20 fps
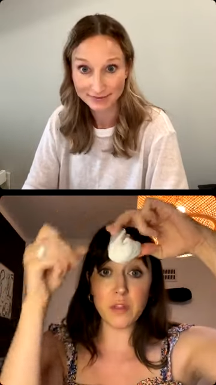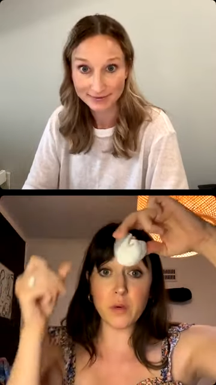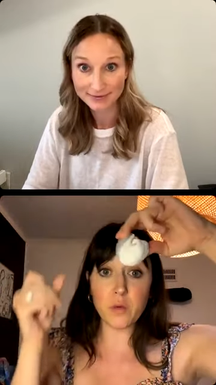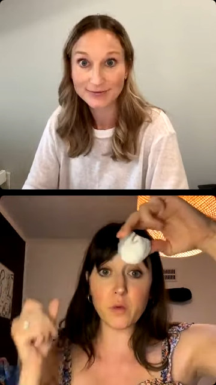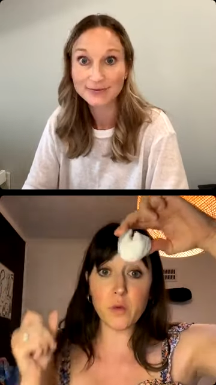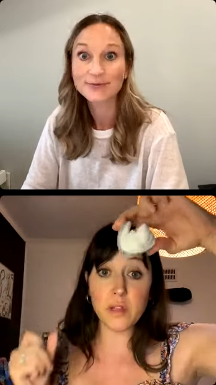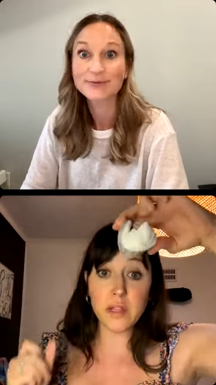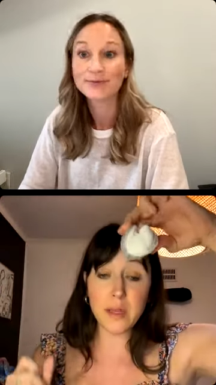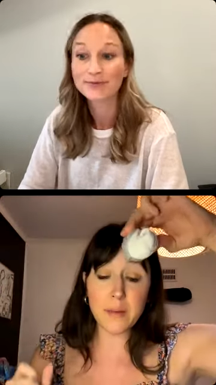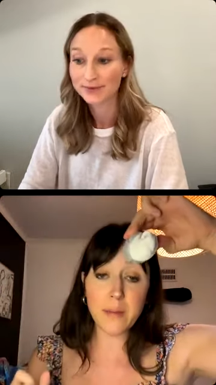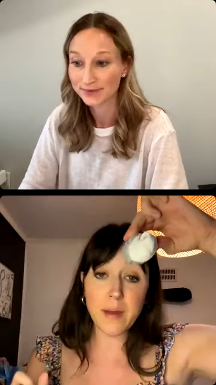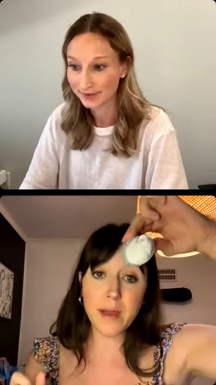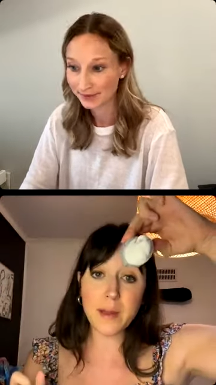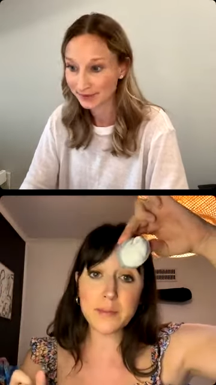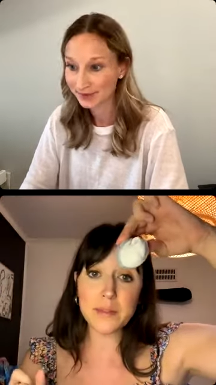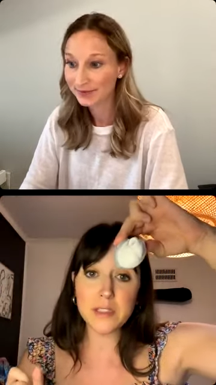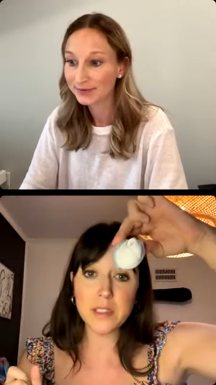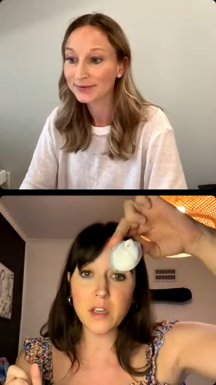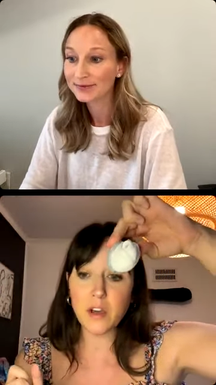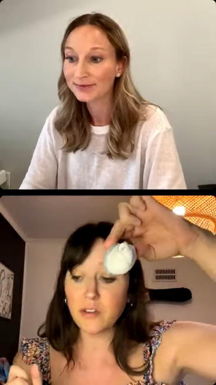Speaker 1: The woolly
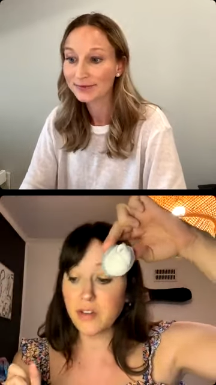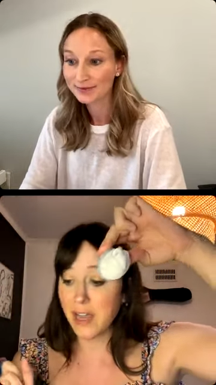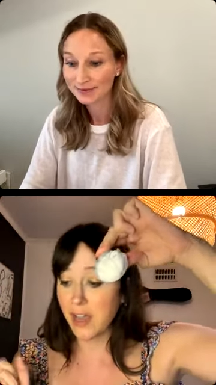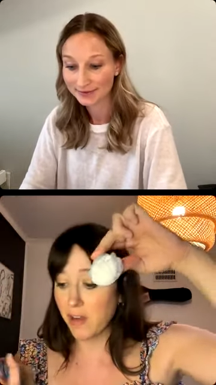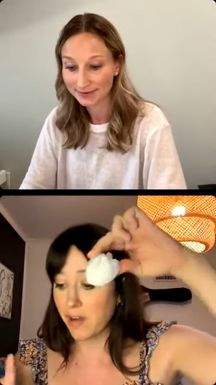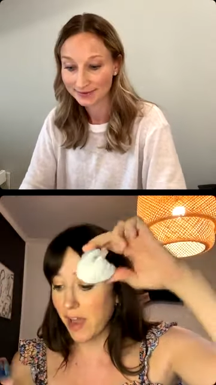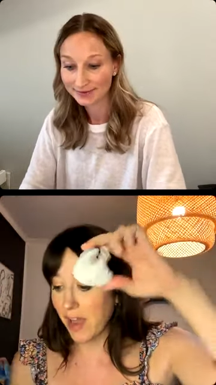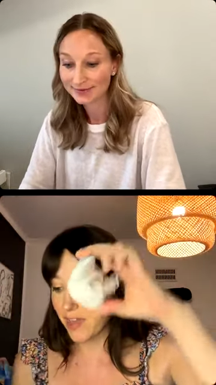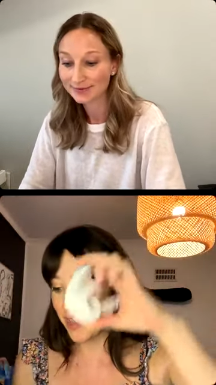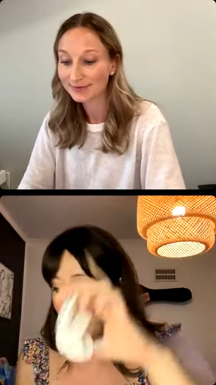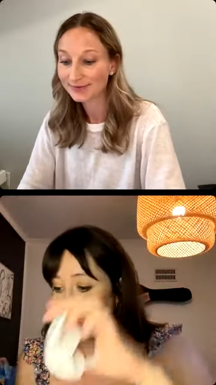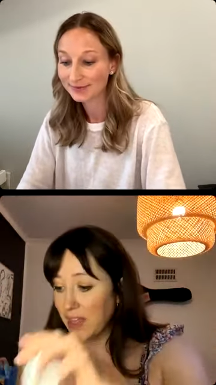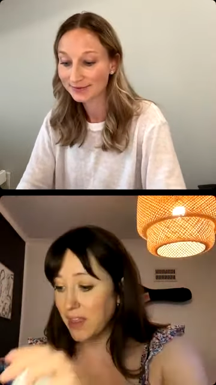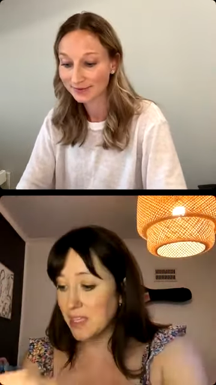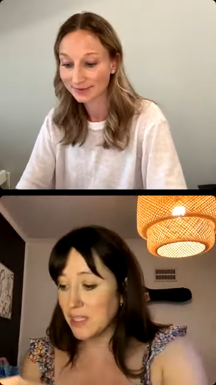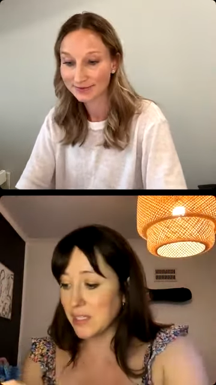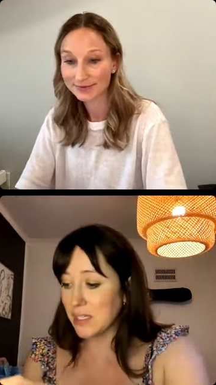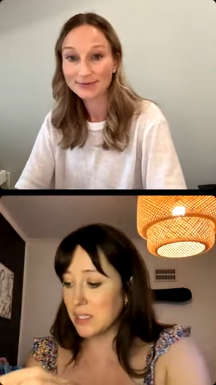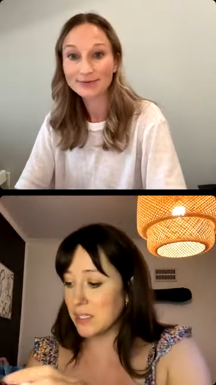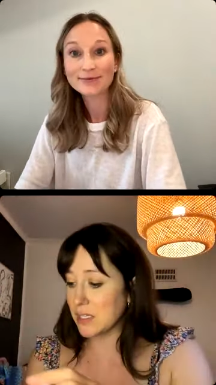bubs go down, I think
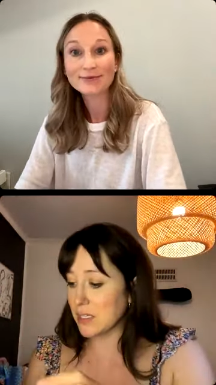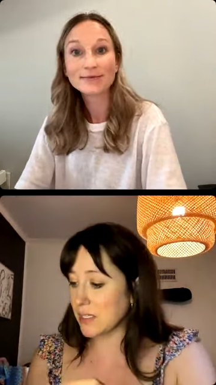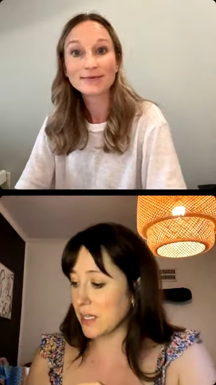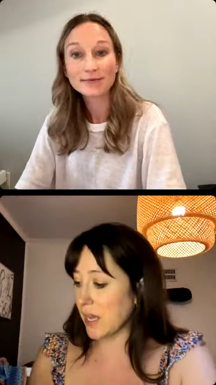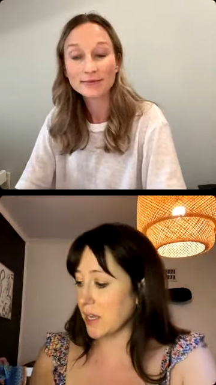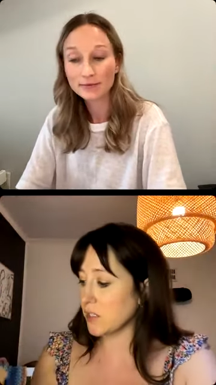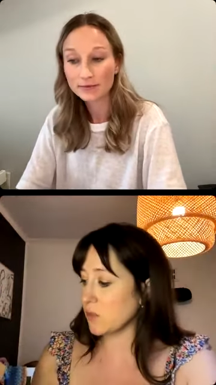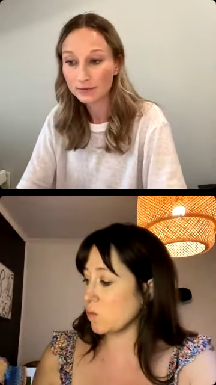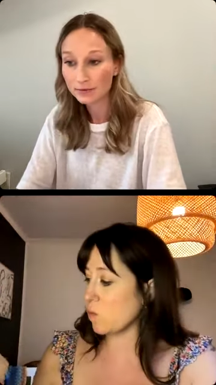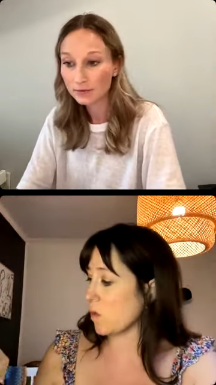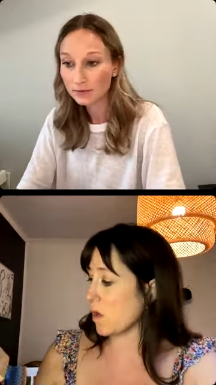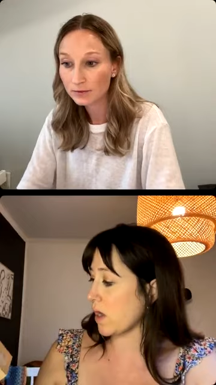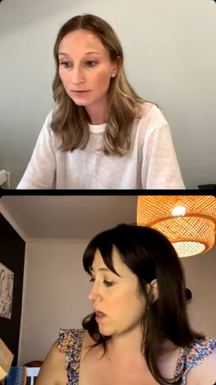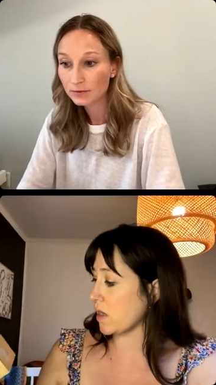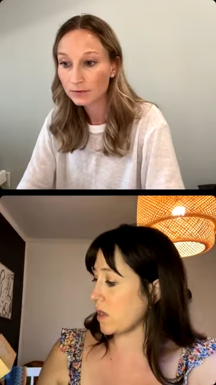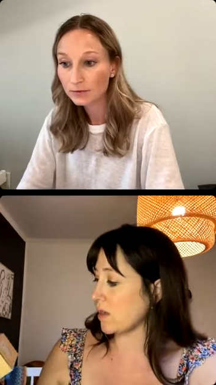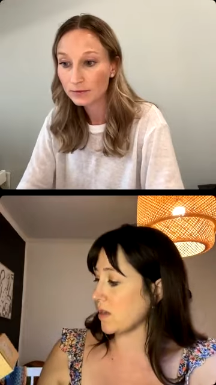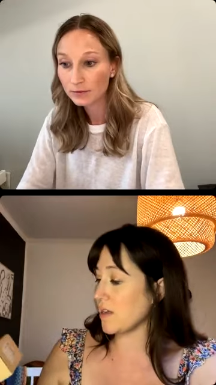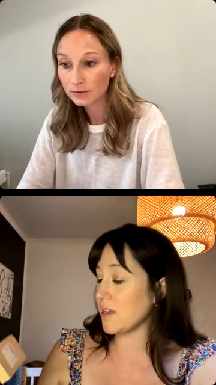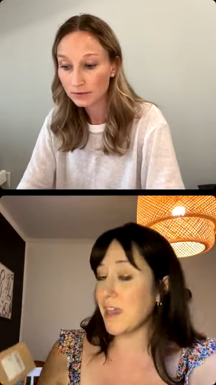this is a size
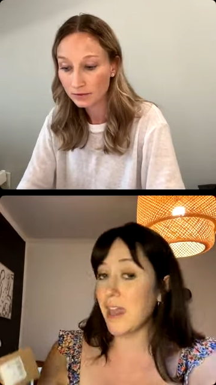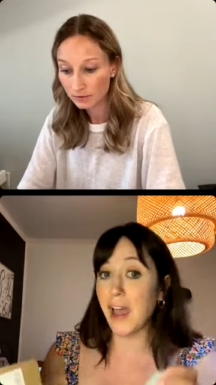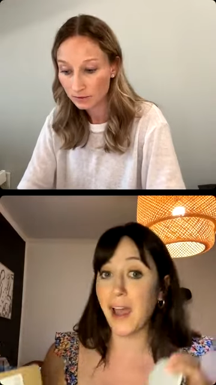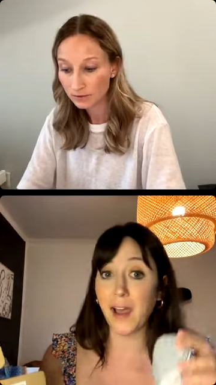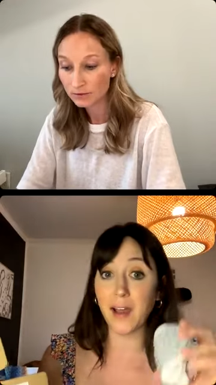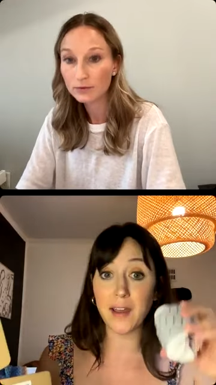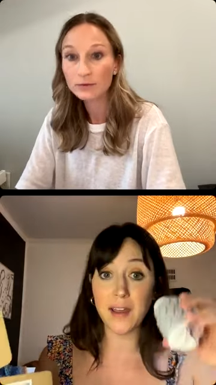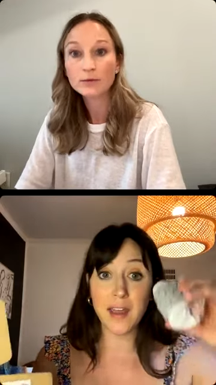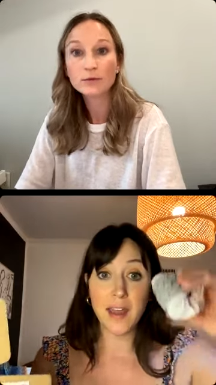one. Yeah.